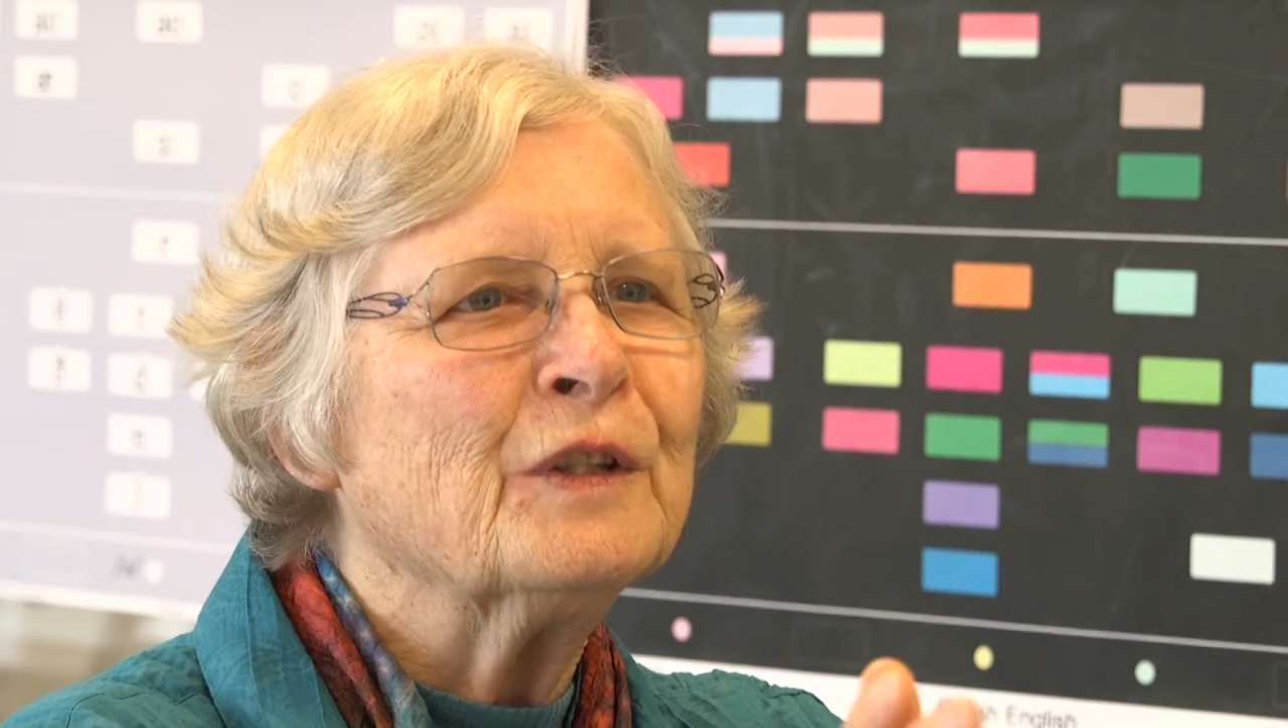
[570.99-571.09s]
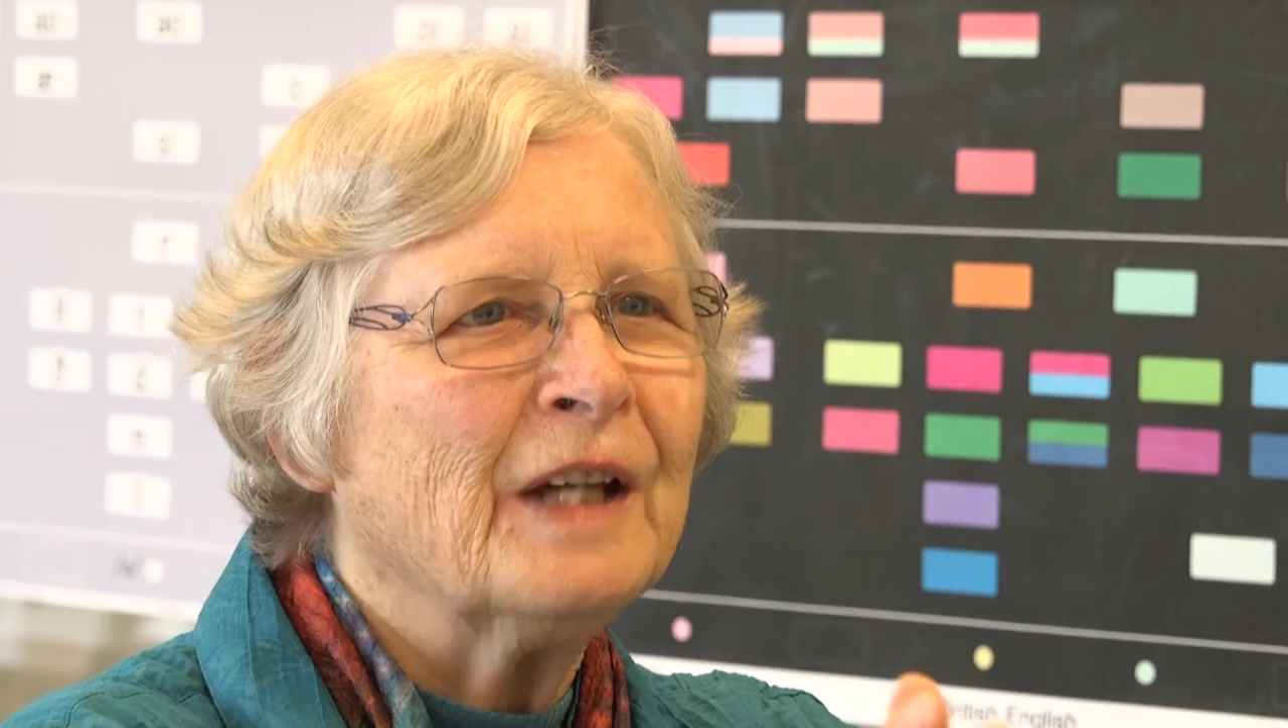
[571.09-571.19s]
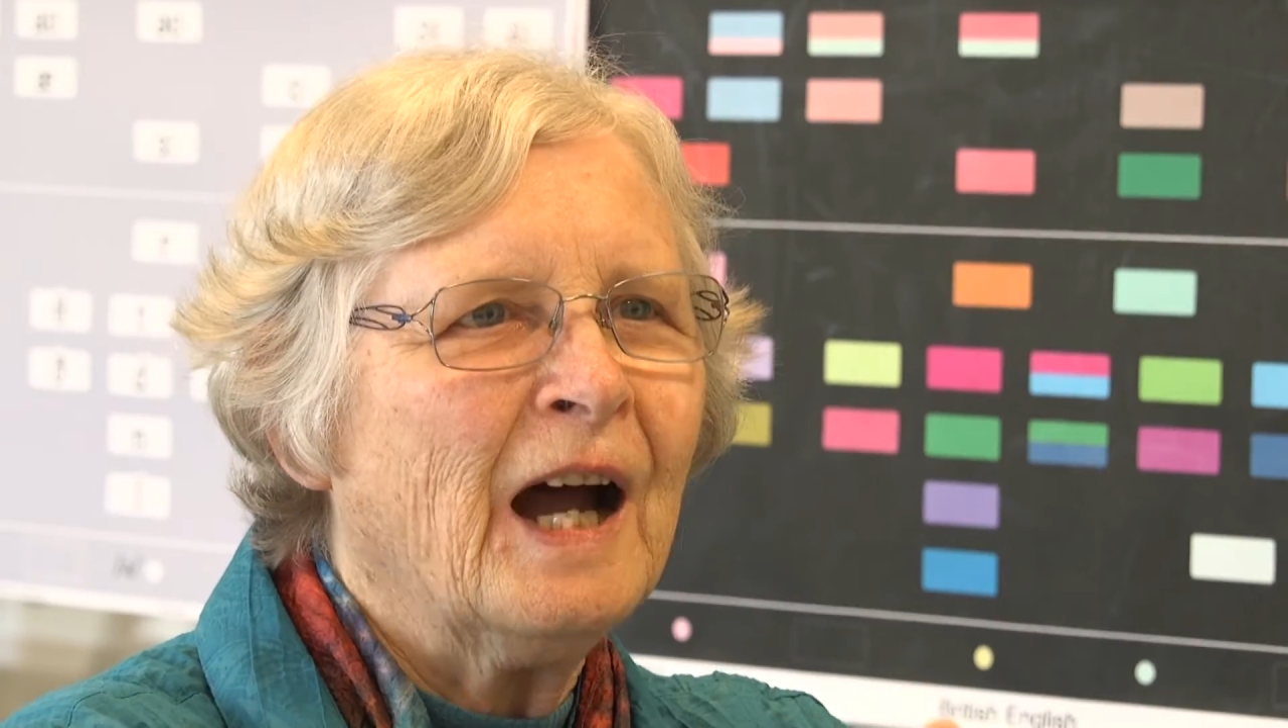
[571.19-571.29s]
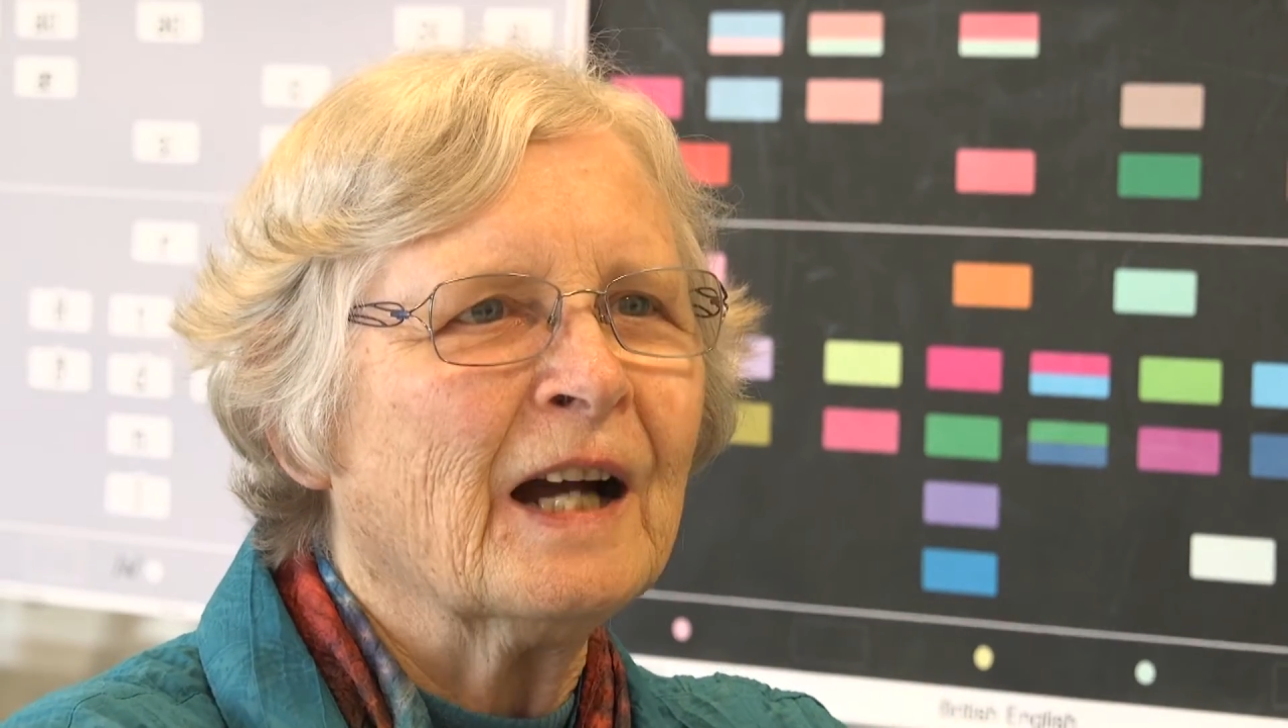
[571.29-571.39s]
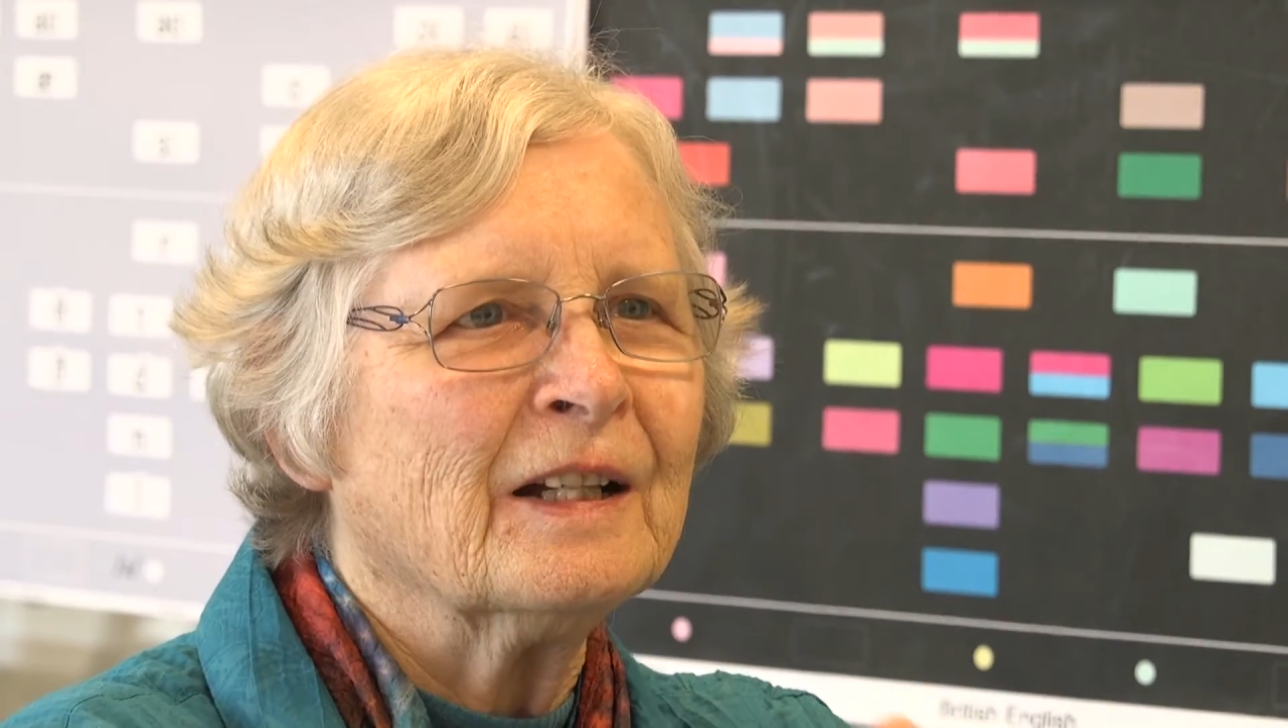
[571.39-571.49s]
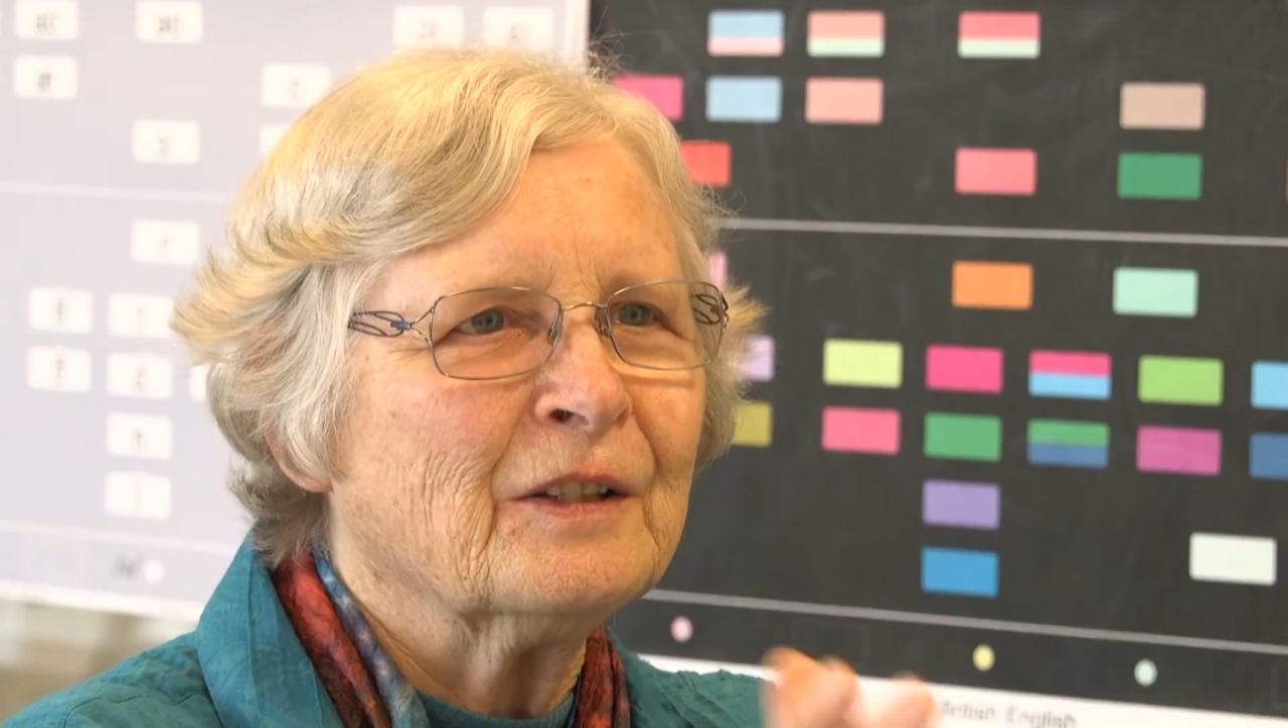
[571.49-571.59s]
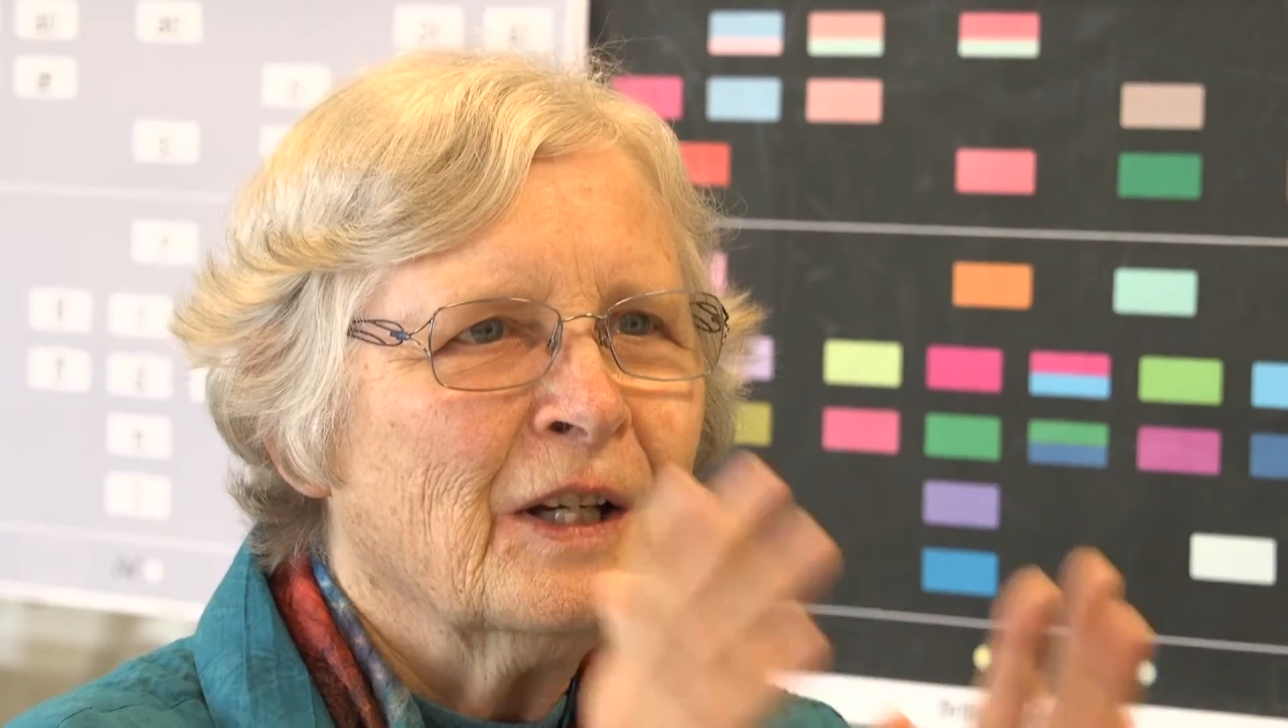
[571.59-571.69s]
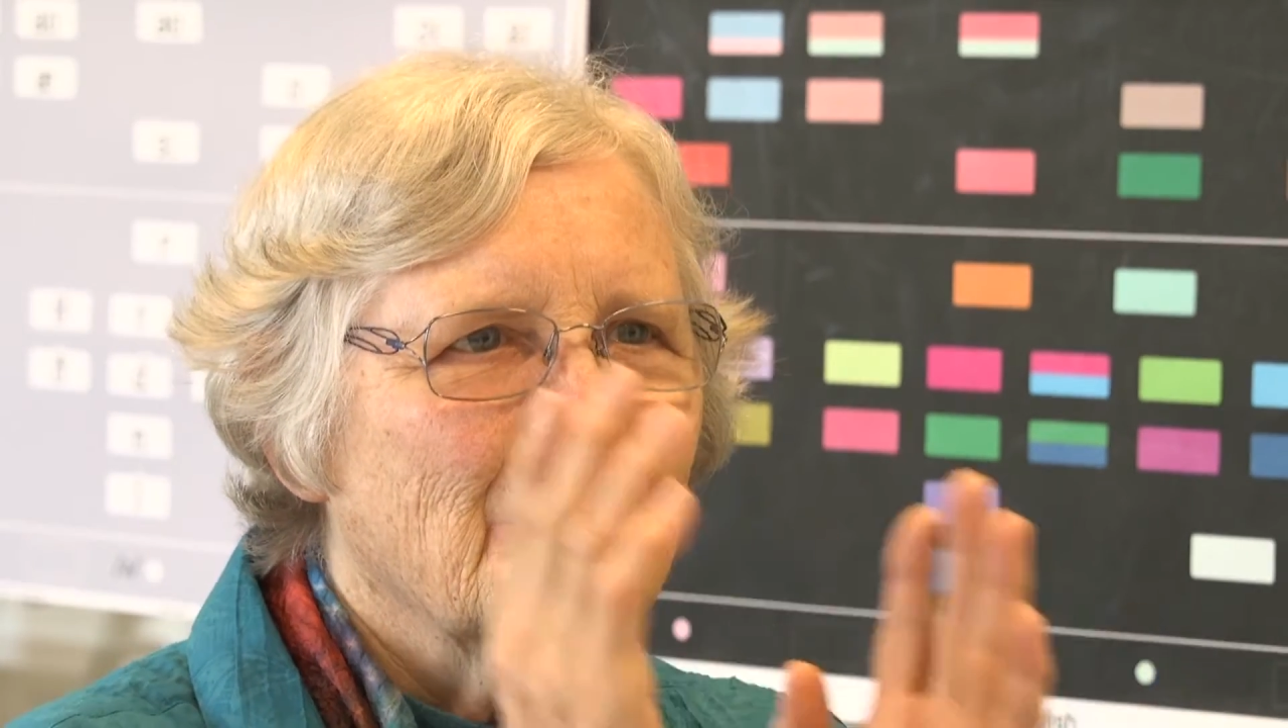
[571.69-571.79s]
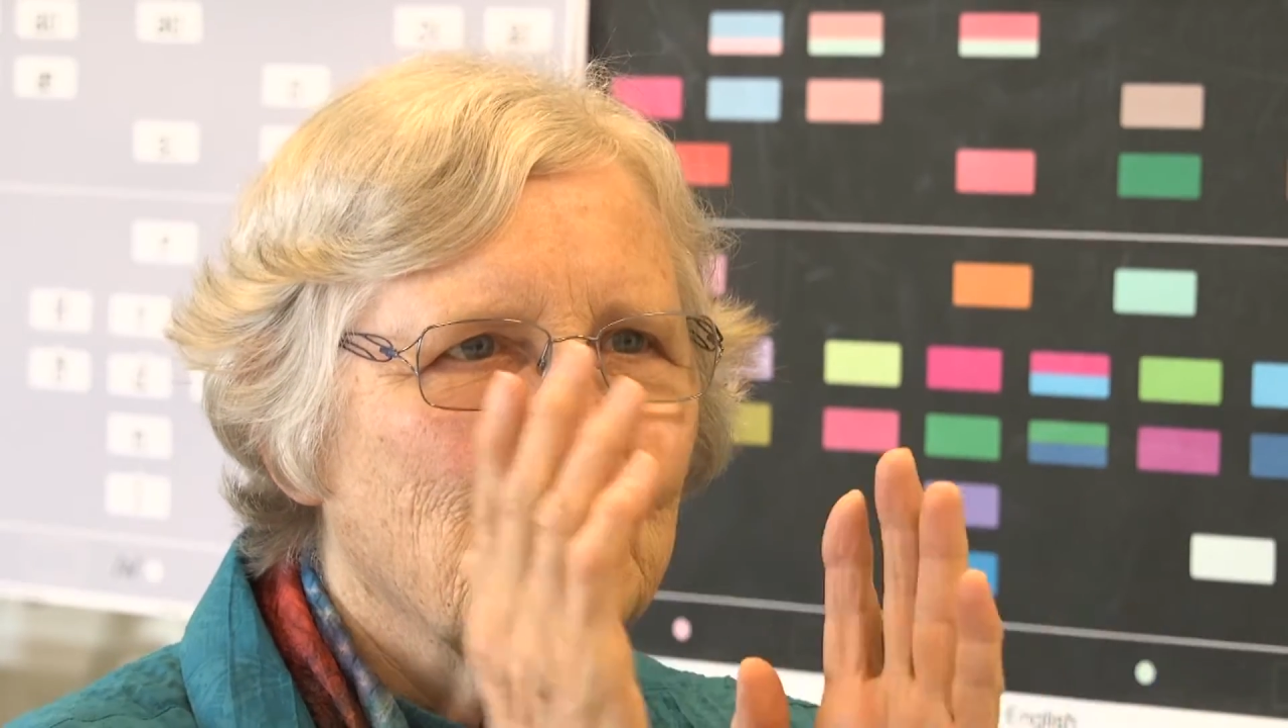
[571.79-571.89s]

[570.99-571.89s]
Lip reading: target,